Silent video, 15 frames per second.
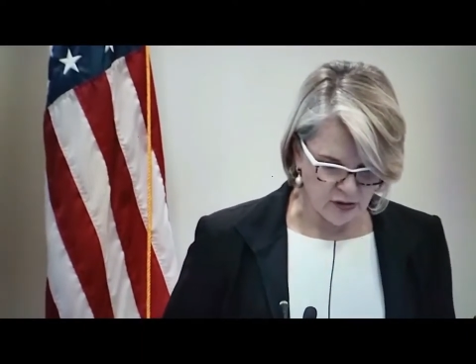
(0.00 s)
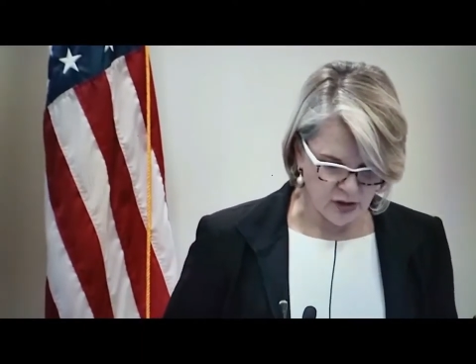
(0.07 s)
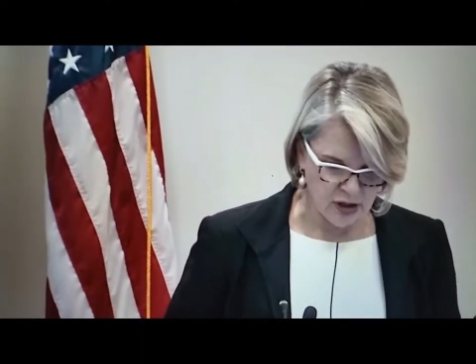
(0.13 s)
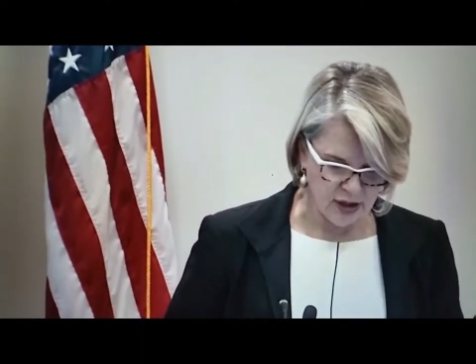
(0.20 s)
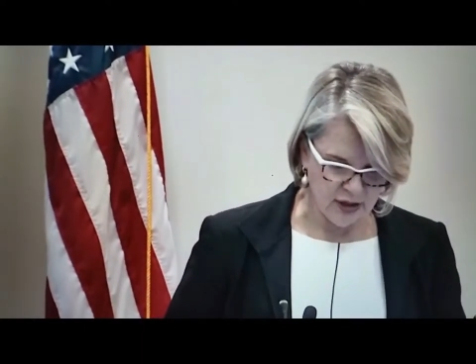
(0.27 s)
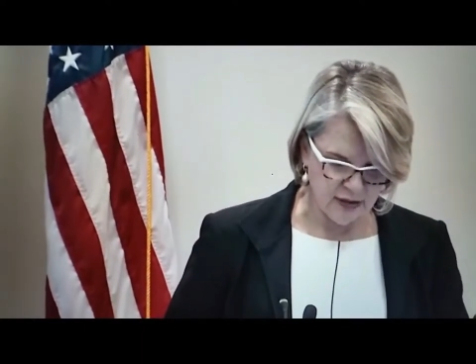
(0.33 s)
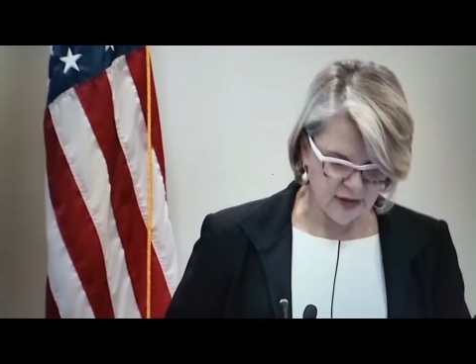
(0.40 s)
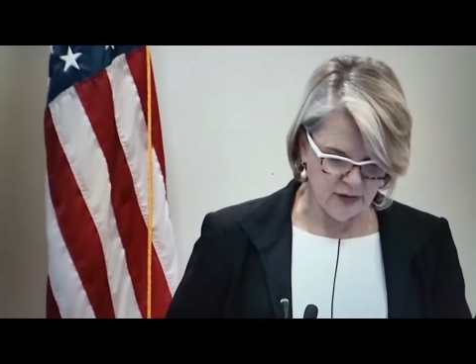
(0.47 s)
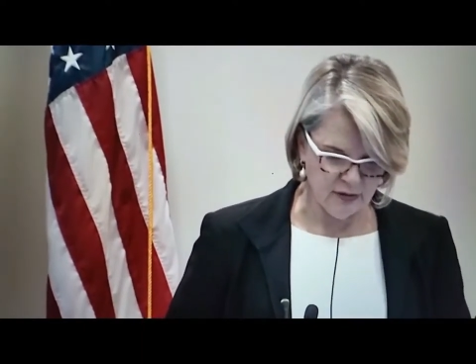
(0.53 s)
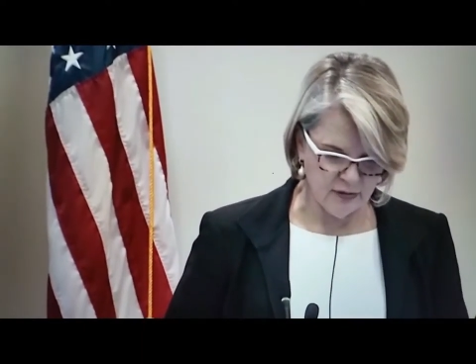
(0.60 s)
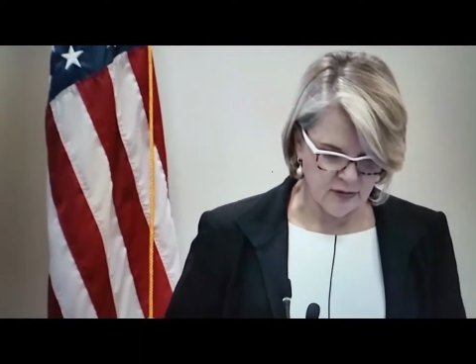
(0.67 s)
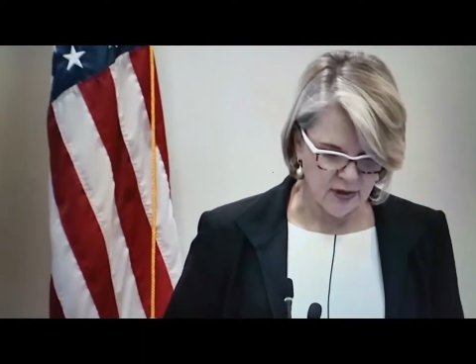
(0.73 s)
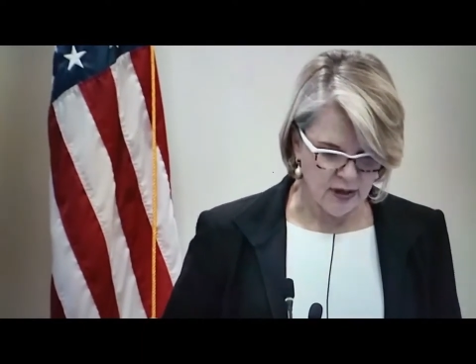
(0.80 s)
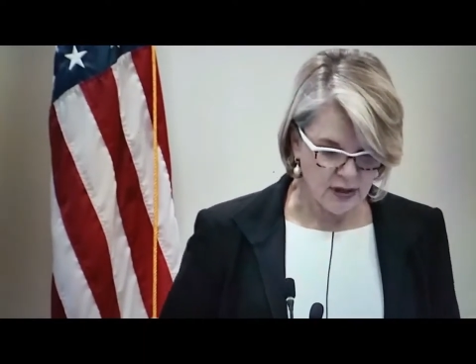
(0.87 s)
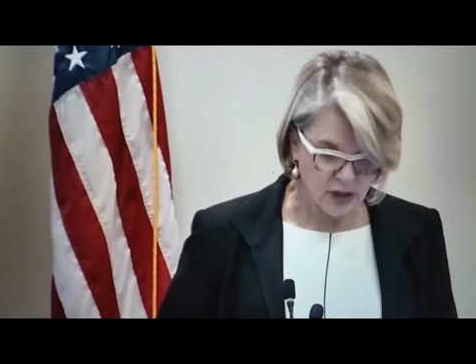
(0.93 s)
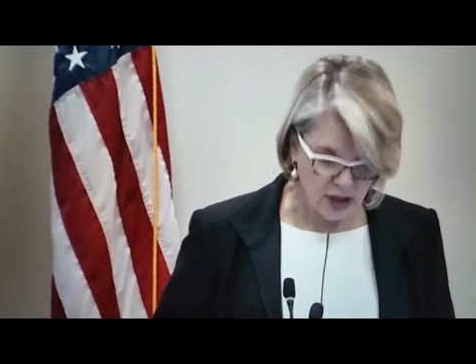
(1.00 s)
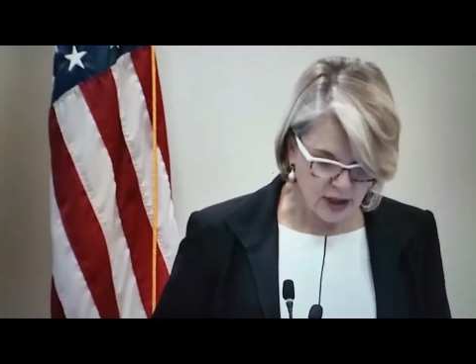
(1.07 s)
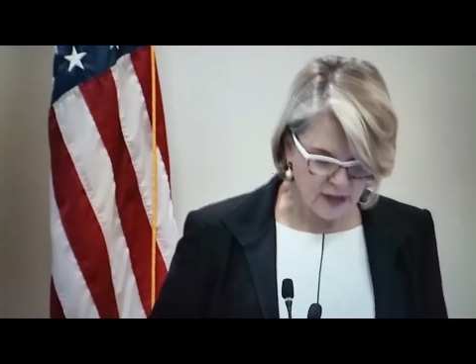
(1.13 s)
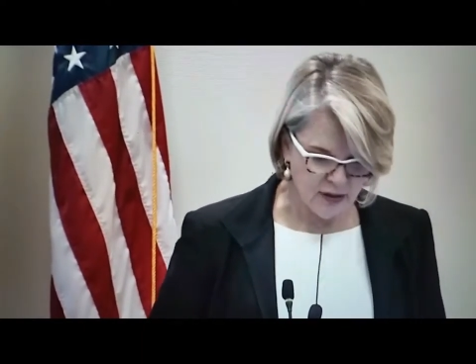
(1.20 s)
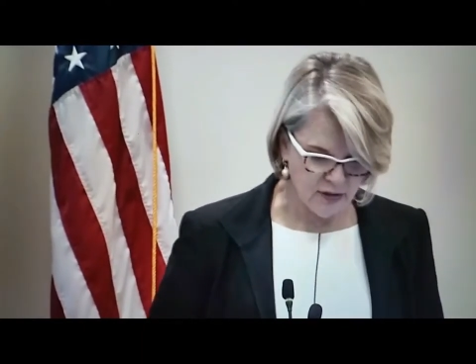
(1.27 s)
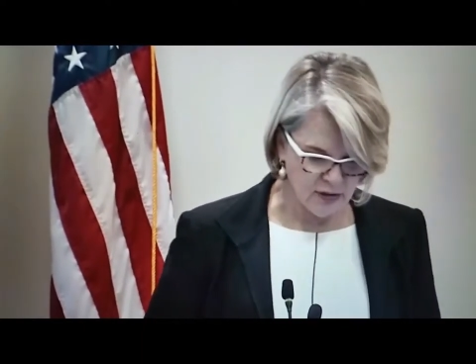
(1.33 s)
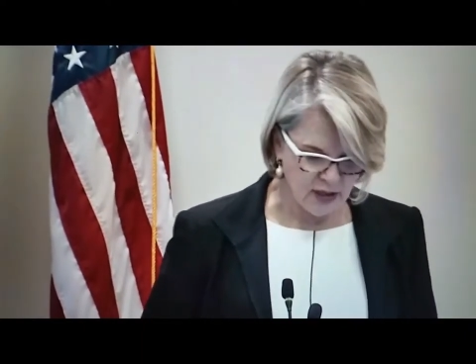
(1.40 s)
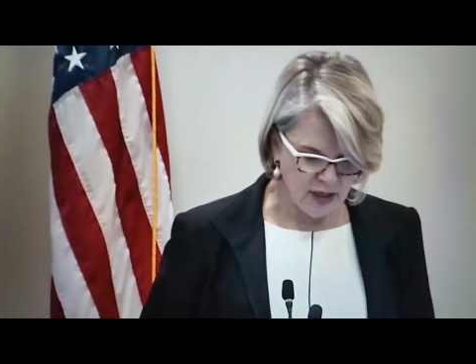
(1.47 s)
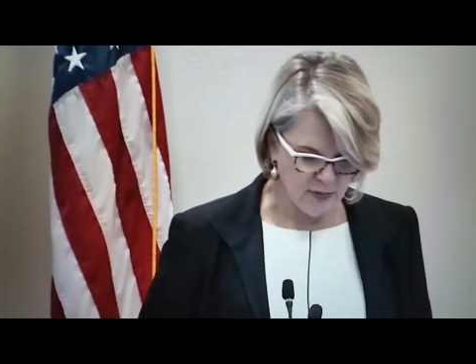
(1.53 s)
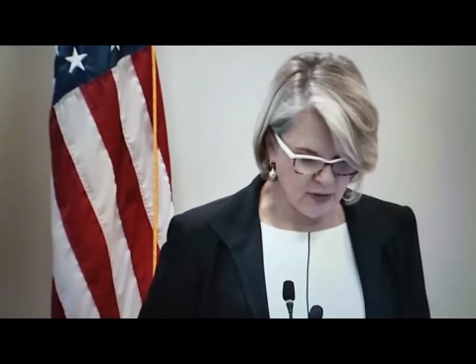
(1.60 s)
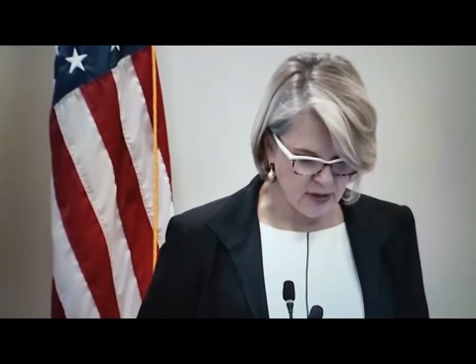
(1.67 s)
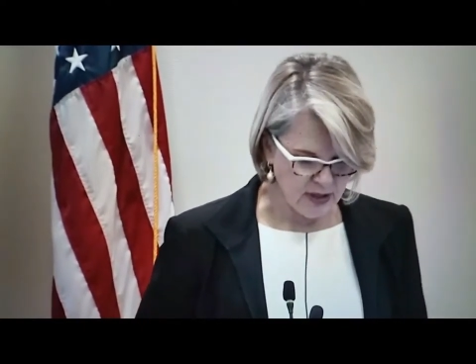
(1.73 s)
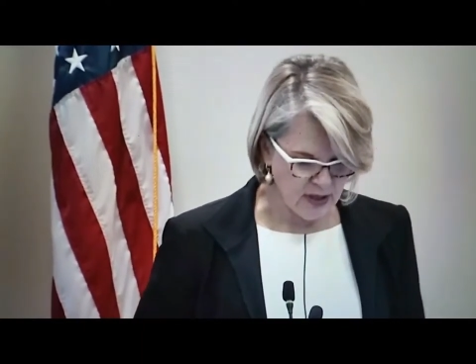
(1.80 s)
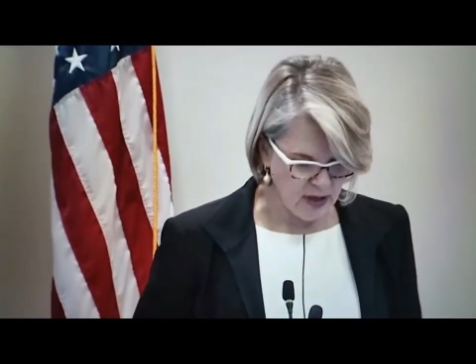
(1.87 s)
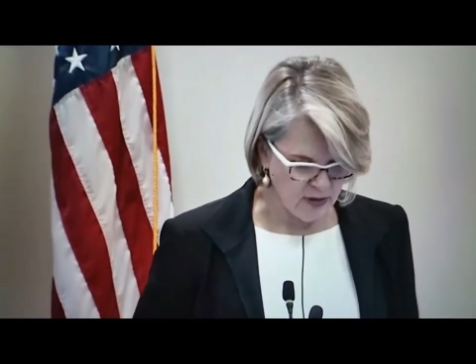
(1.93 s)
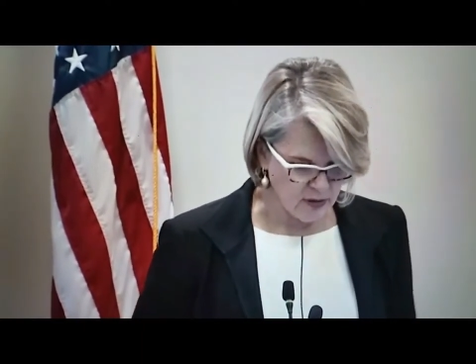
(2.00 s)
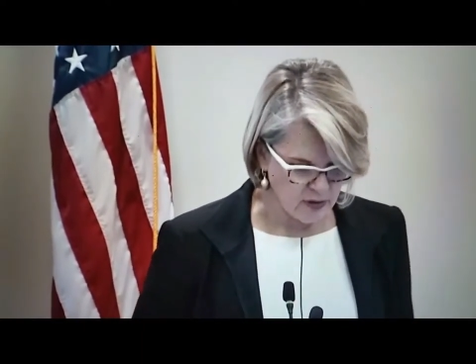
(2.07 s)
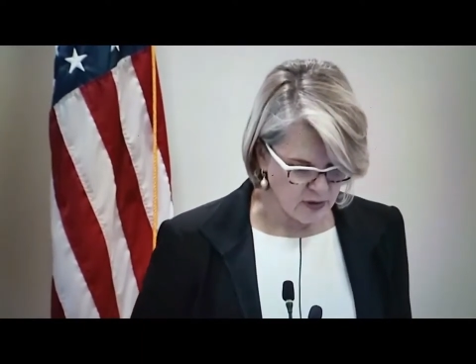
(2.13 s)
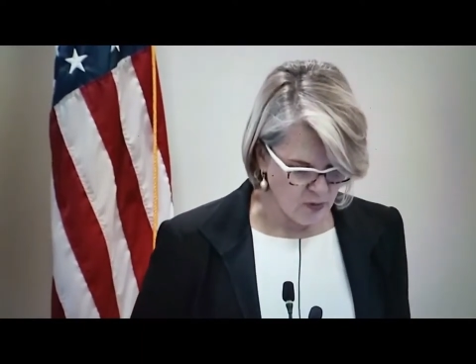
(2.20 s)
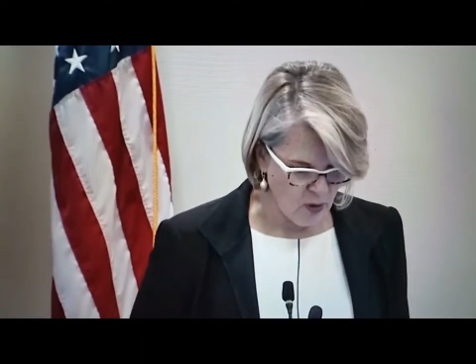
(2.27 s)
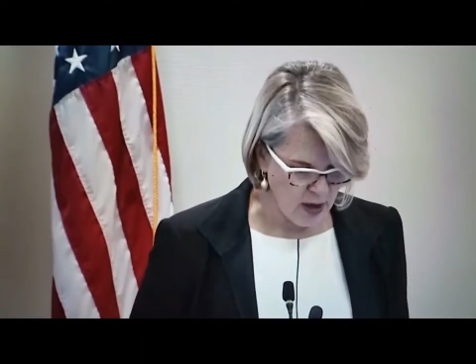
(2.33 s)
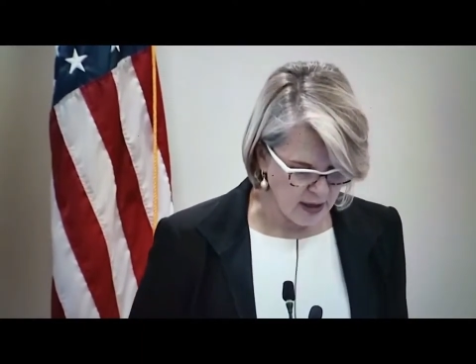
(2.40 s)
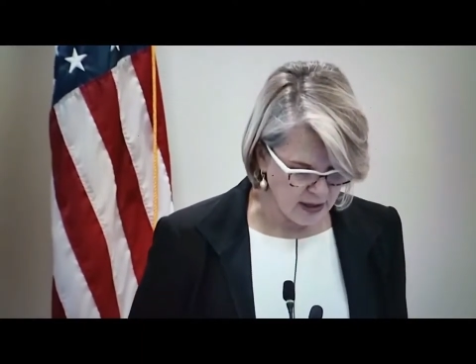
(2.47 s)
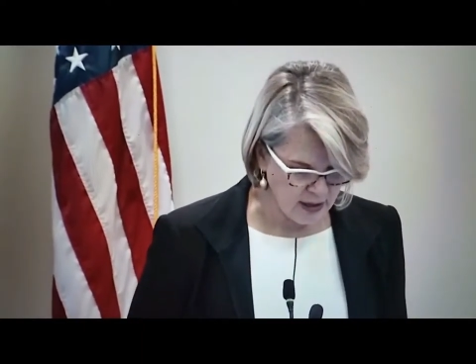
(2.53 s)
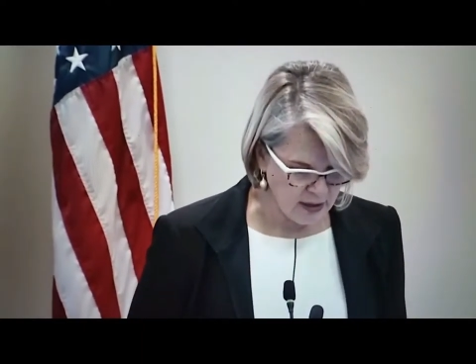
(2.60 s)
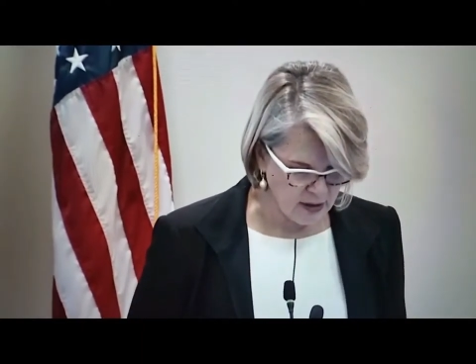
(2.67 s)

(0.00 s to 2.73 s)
Chancellor Chancellor Debra Saunders White